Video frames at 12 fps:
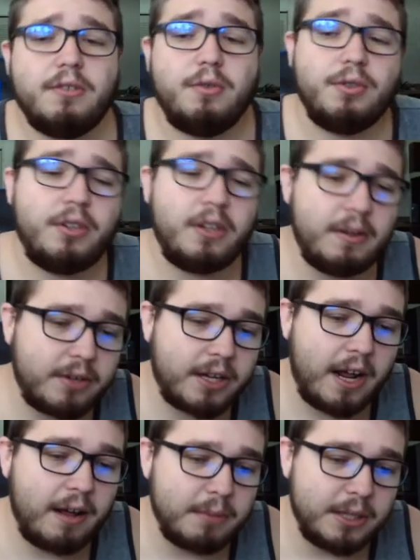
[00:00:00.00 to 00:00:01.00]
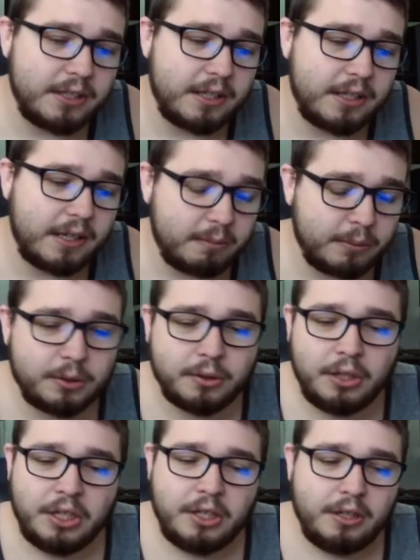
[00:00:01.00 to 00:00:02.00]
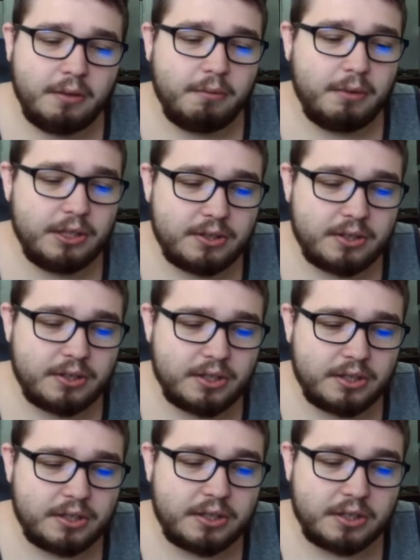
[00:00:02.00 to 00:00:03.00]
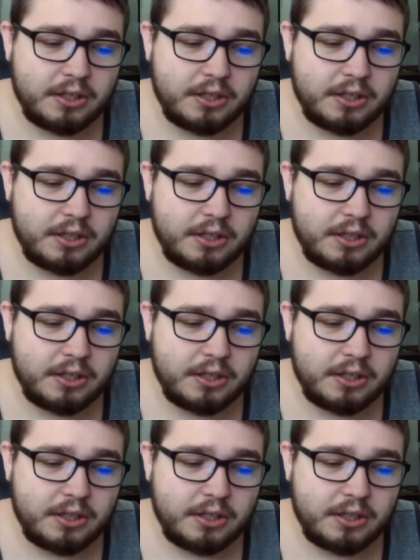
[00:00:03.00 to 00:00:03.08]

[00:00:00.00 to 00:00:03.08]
or leave a comment down below once this is